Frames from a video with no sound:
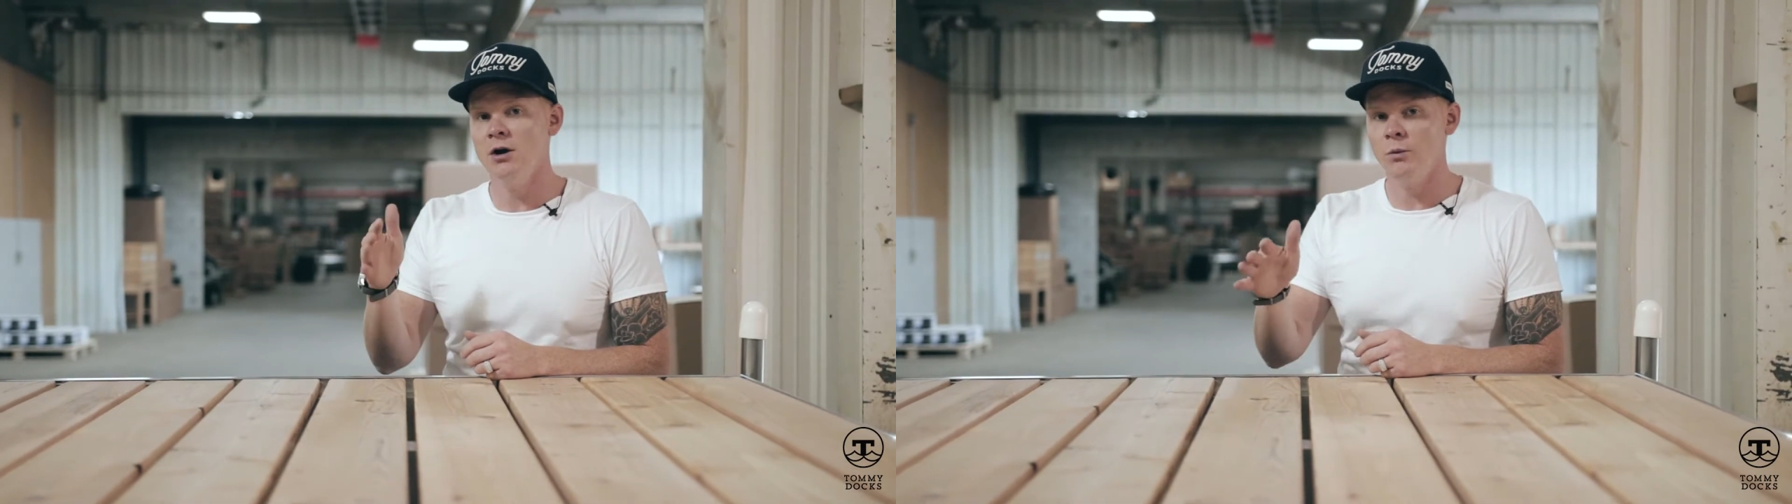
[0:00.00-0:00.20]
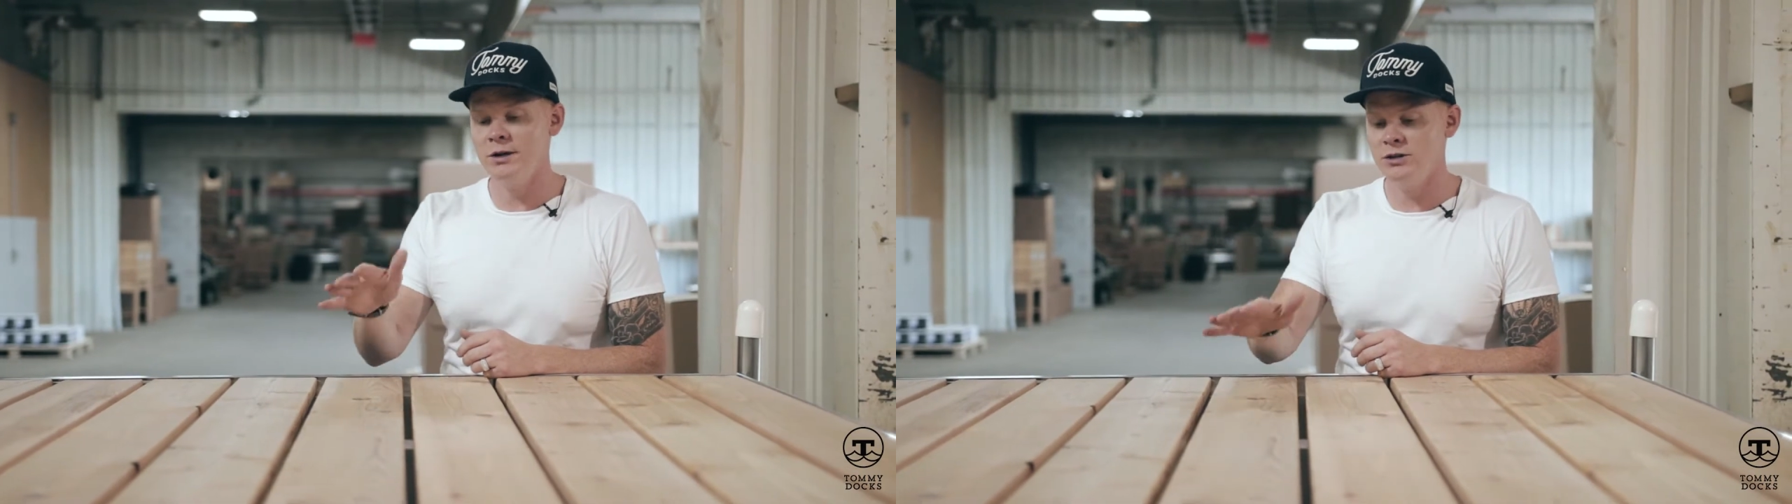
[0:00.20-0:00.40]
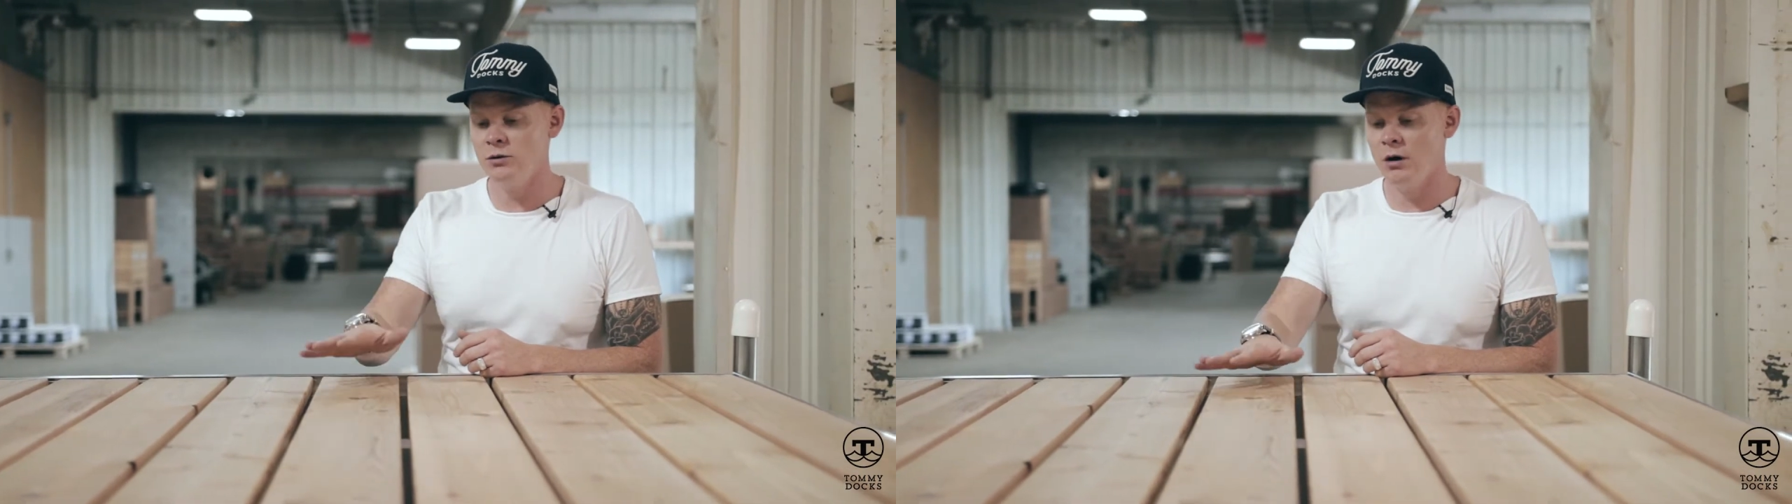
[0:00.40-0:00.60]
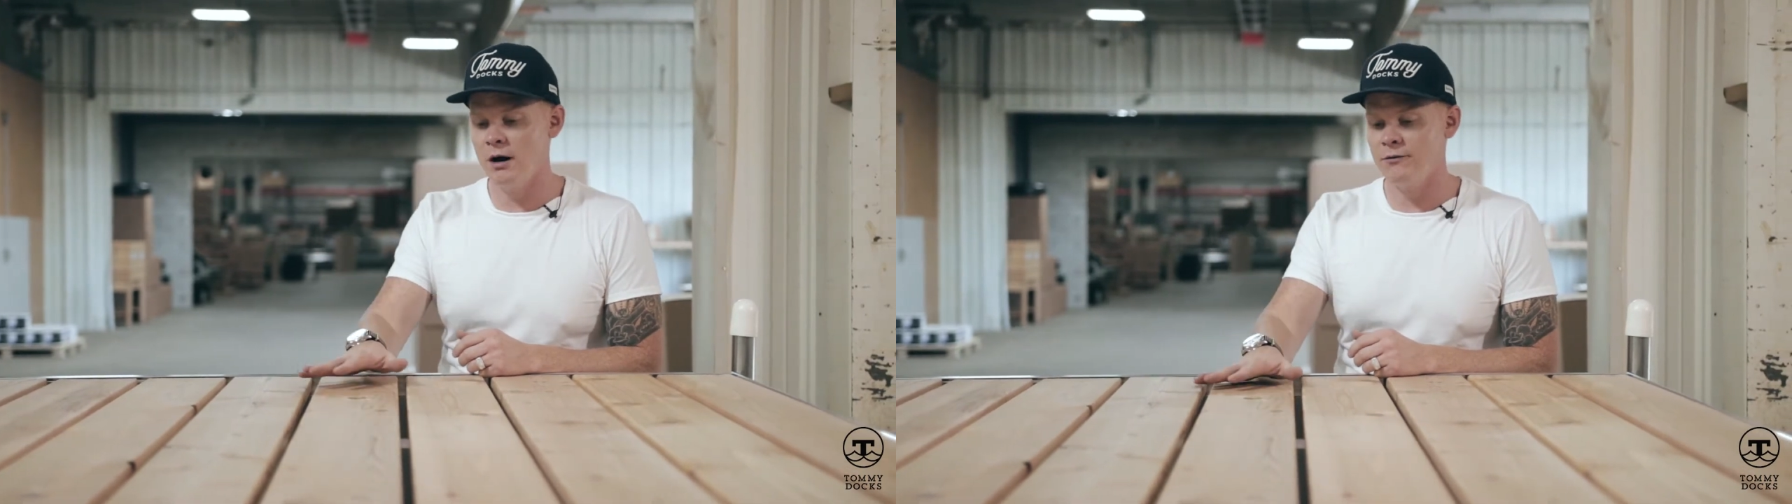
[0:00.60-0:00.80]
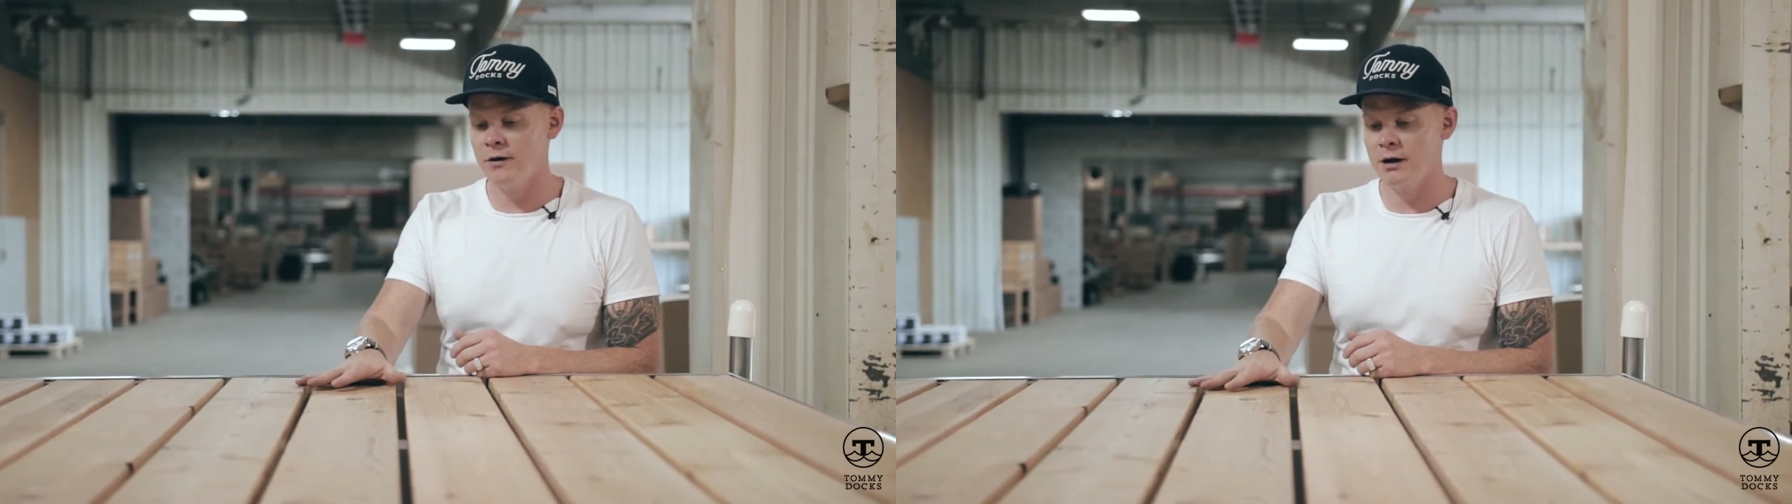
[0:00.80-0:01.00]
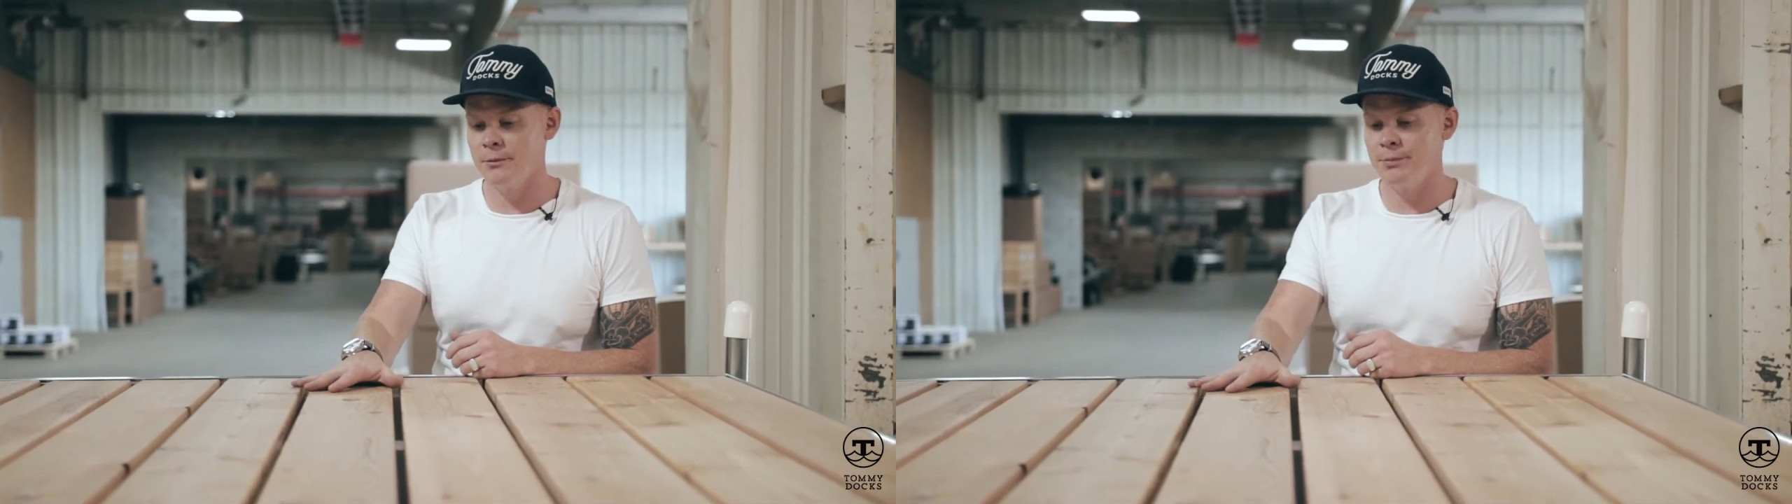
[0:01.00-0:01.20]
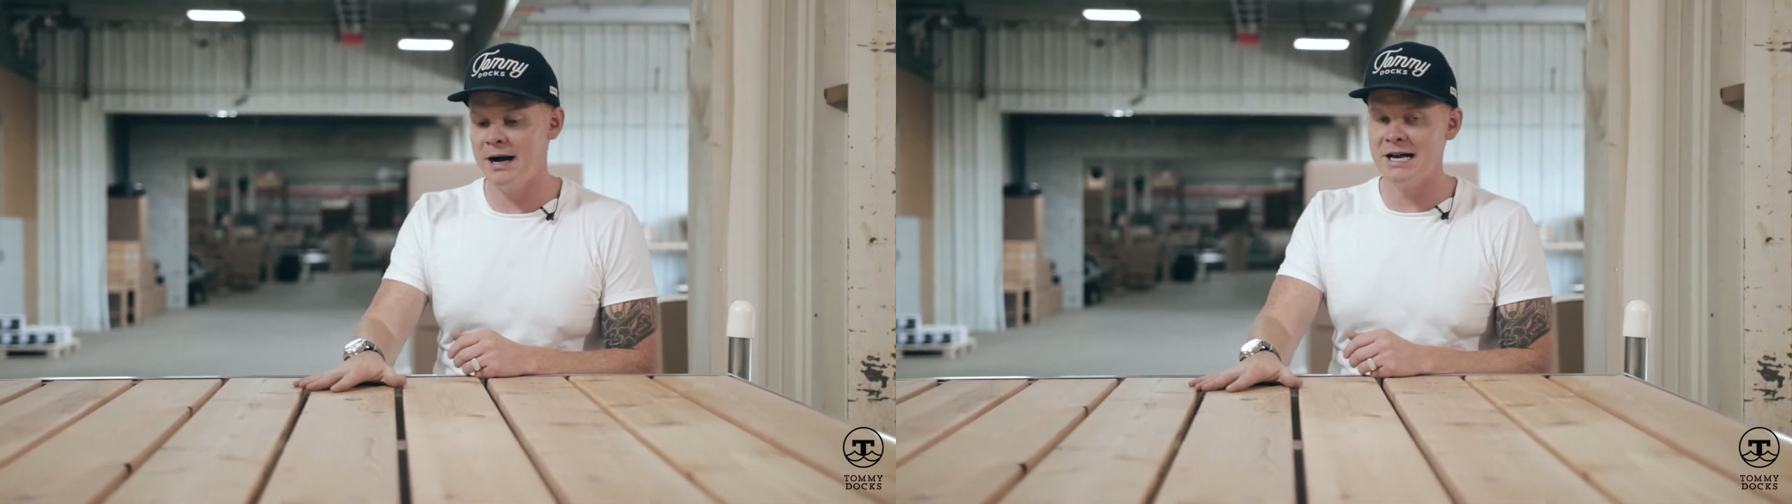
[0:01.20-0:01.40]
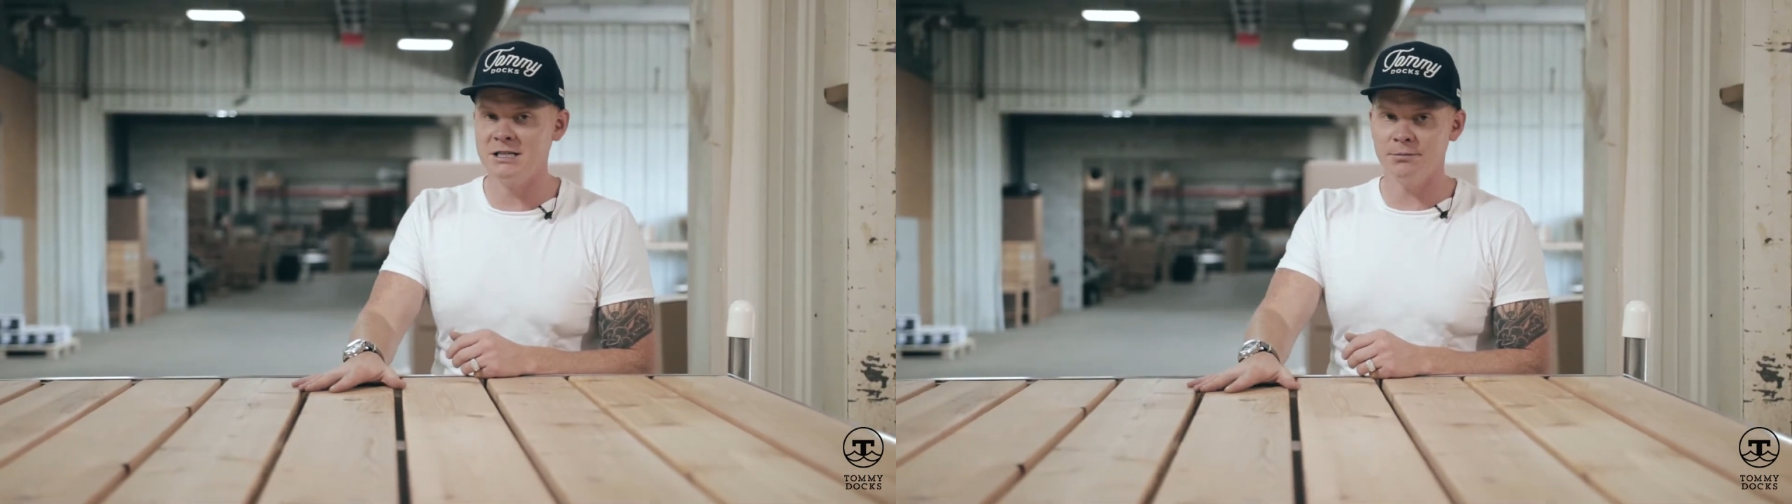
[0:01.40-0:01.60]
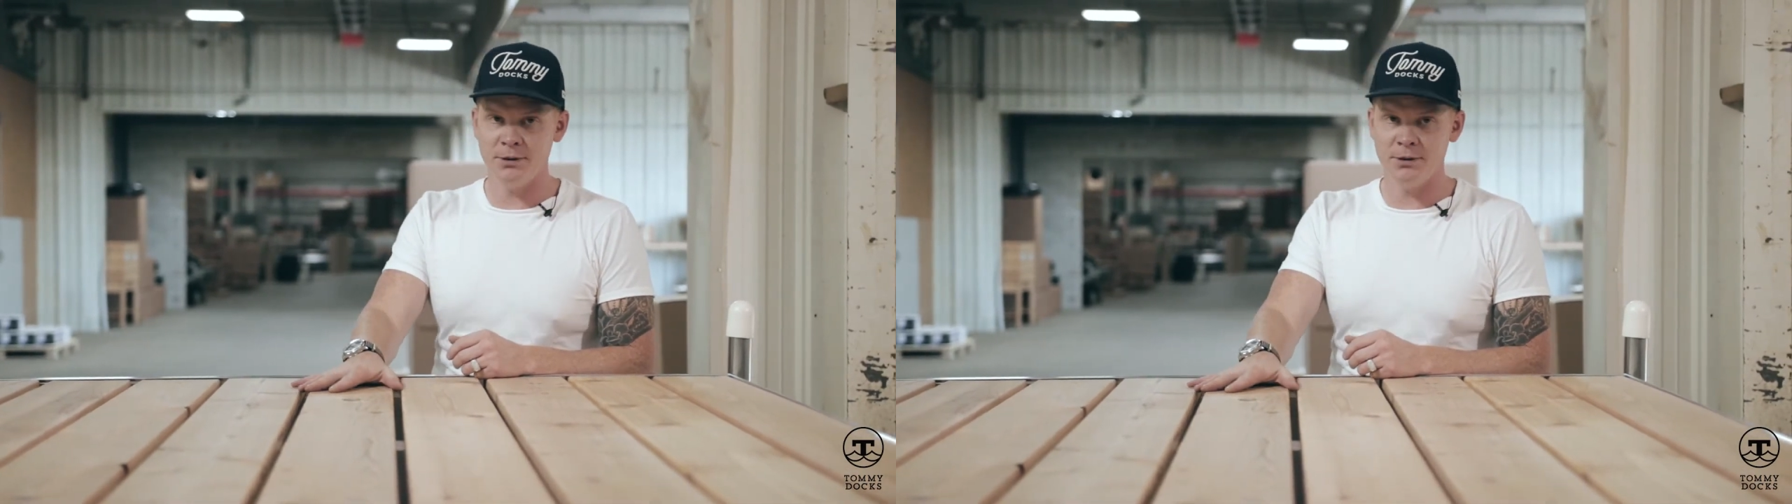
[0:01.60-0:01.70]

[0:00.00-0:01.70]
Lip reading: we do offer a composite